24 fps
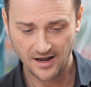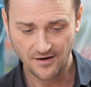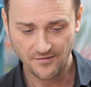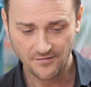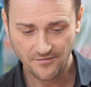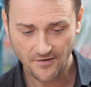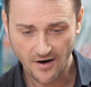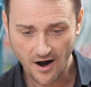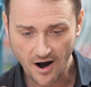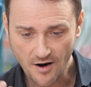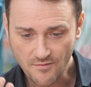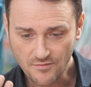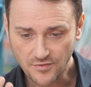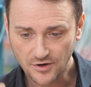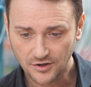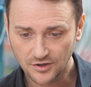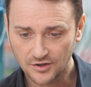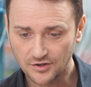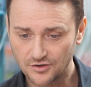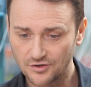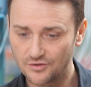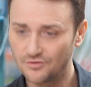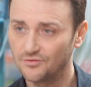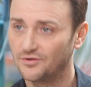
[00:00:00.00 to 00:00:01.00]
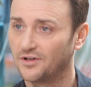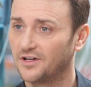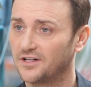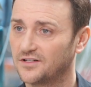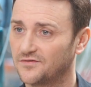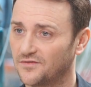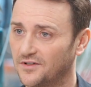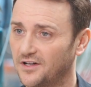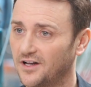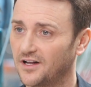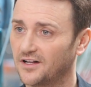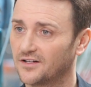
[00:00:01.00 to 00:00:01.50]
if I'm going to do
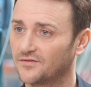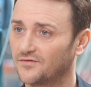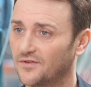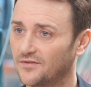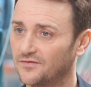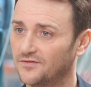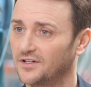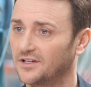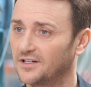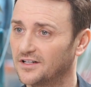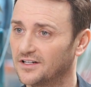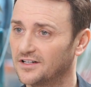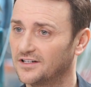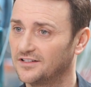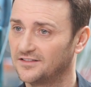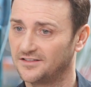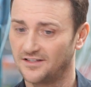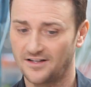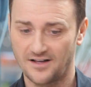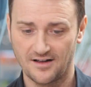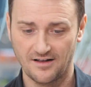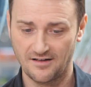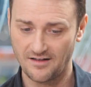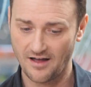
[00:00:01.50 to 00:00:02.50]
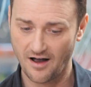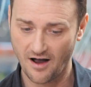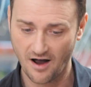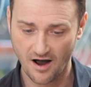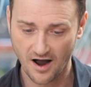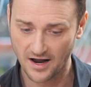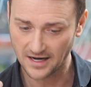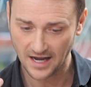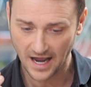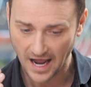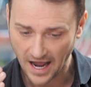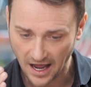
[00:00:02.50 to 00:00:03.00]
this for the next 50 years,
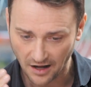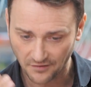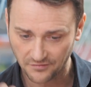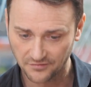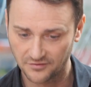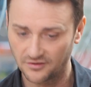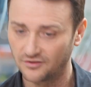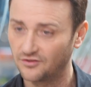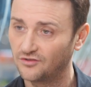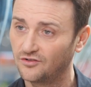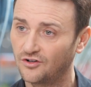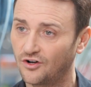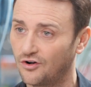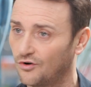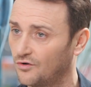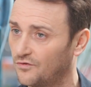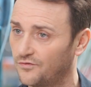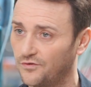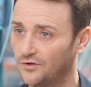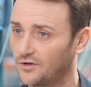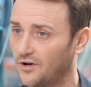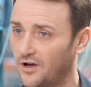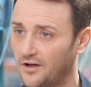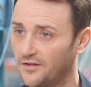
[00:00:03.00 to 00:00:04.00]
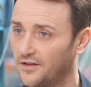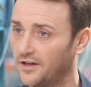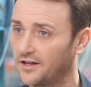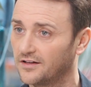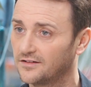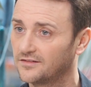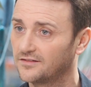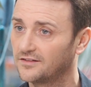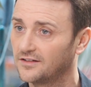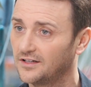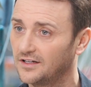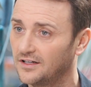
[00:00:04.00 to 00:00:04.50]
I have to cook food like
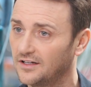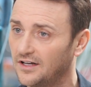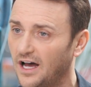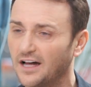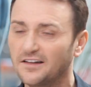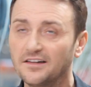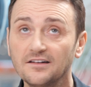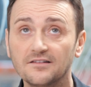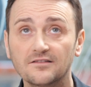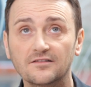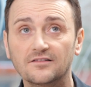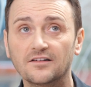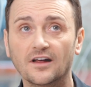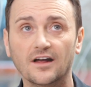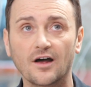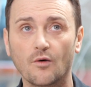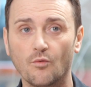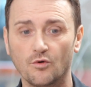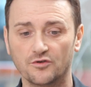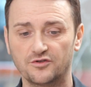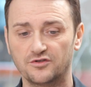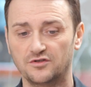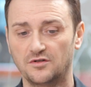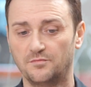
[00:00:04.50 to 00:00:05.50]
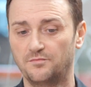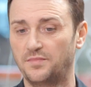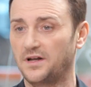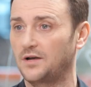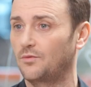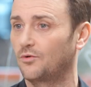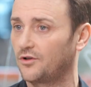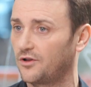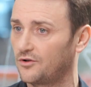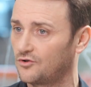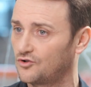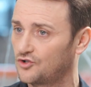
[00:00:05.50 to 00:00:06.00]
this. I didn't say I wanted to
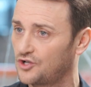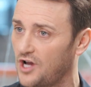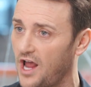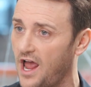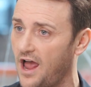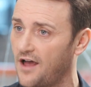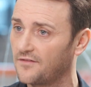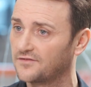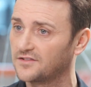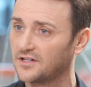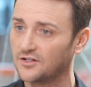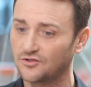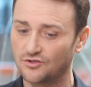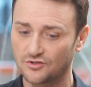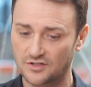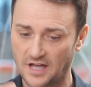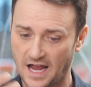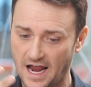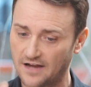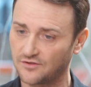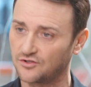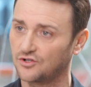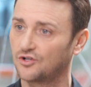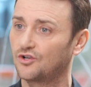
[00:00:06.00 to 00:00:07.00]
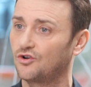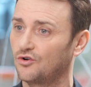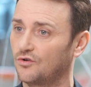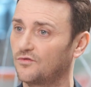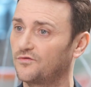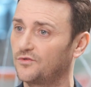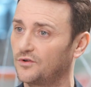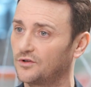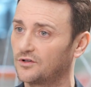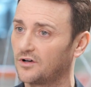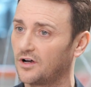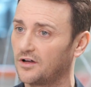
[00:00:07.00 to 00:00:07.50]
be one of those chefs, I just had to
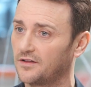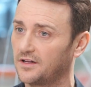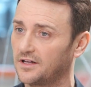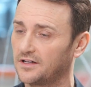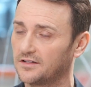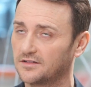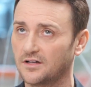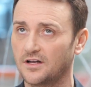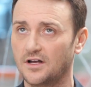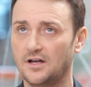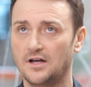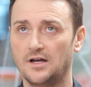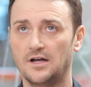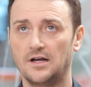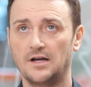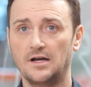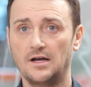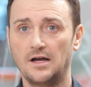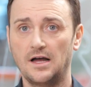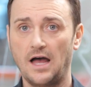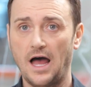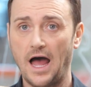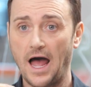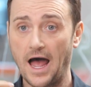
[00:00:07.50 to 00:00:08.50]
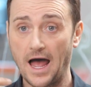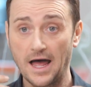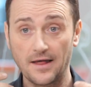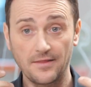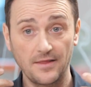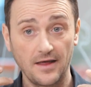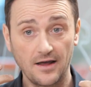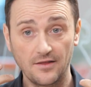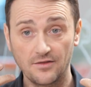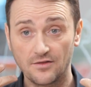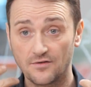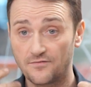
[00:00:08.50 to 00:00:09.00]
cook food like this.
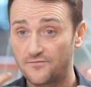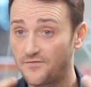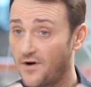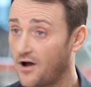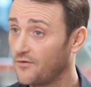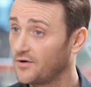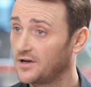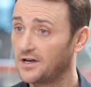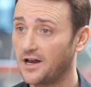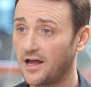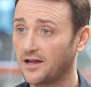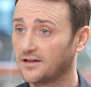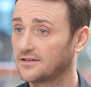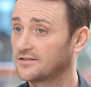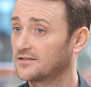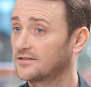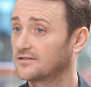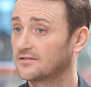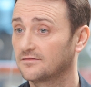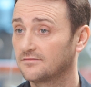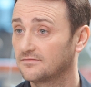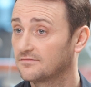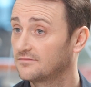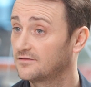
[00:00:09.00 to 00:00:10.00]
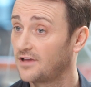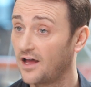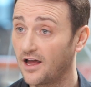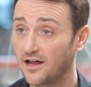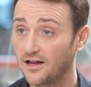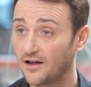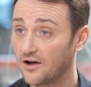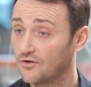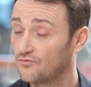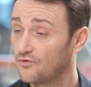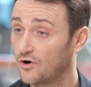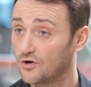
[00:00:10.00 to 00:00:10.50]
And then the very next
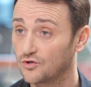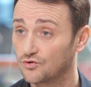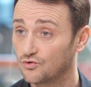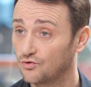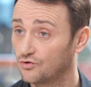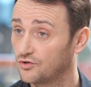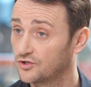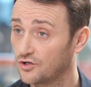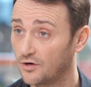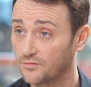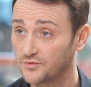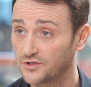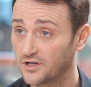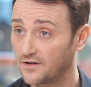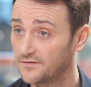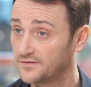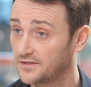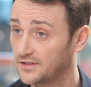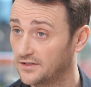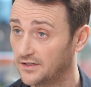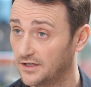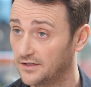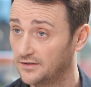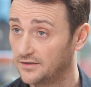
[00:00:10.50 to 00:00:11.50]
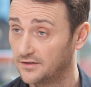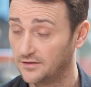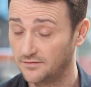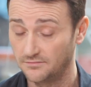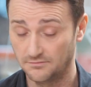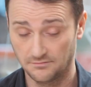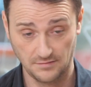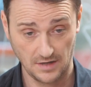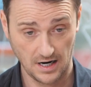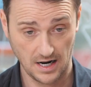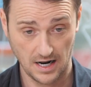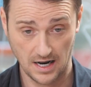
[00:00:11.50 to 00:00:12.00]
day, I wrote to all the top chefs in
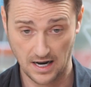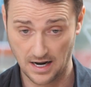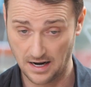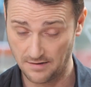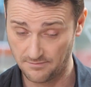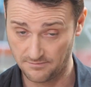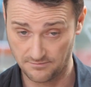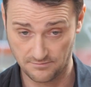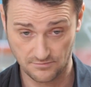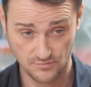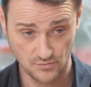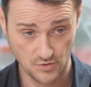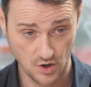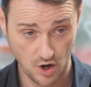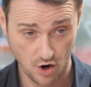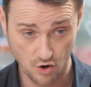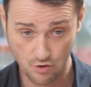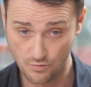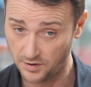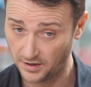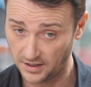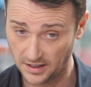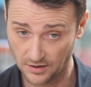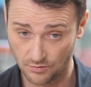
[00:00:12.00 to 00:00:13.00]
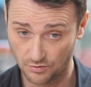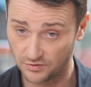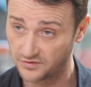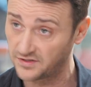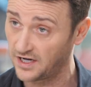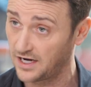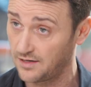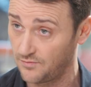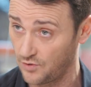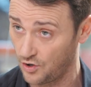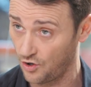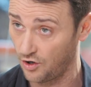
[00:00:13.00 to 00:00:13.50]
London. Um, nobody would
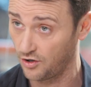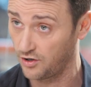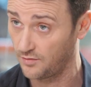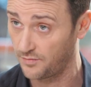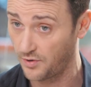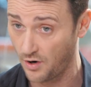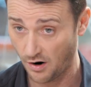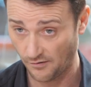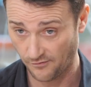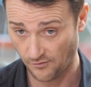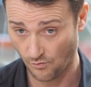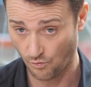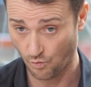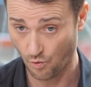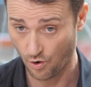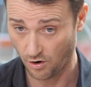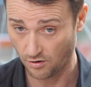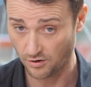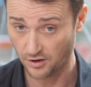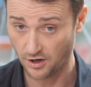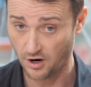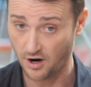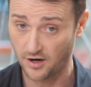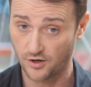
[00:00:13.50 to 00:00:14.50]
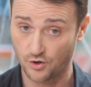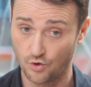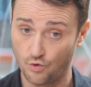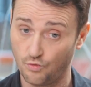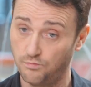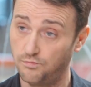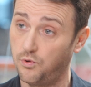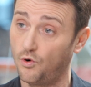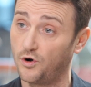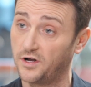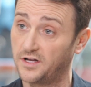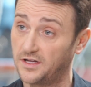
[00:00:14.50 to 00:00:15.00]
take me on apart from one guy
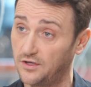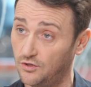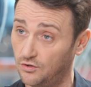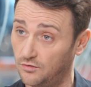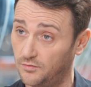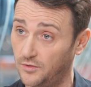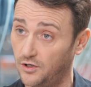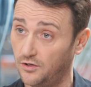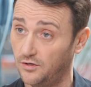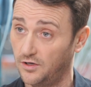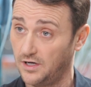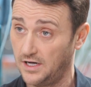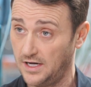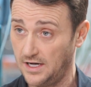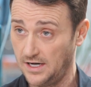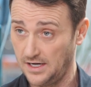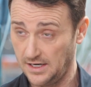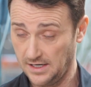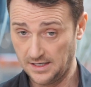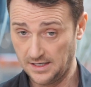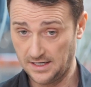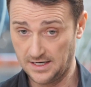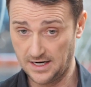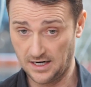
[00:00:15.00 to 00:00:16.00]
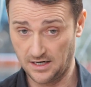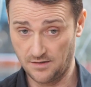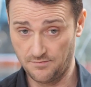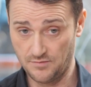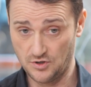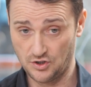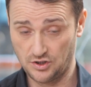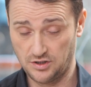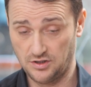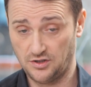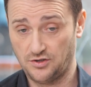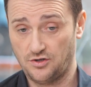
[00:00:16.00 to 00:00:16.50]
called Boyd Gilmore. He had a
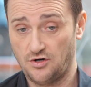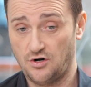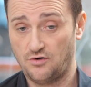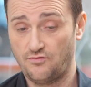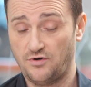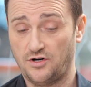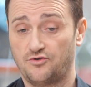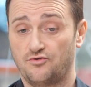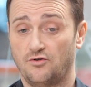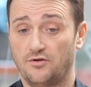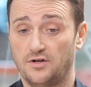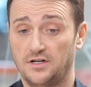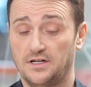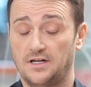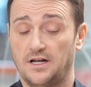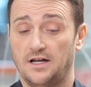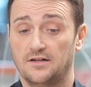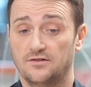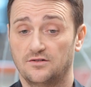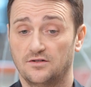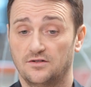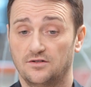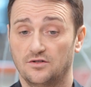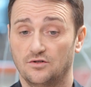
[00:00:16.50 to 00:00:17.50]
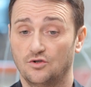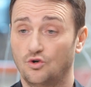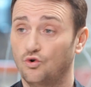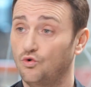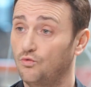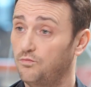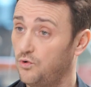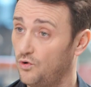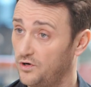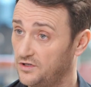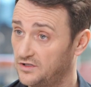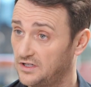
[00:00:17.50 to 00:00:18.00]
Michelin star restaurant in Kensington
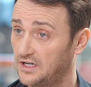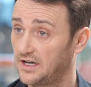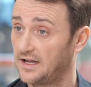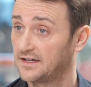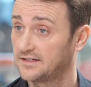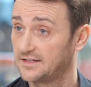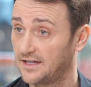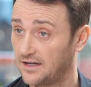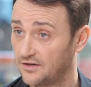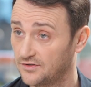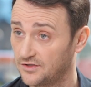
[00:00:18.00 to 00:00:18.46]
called Boyd's Glass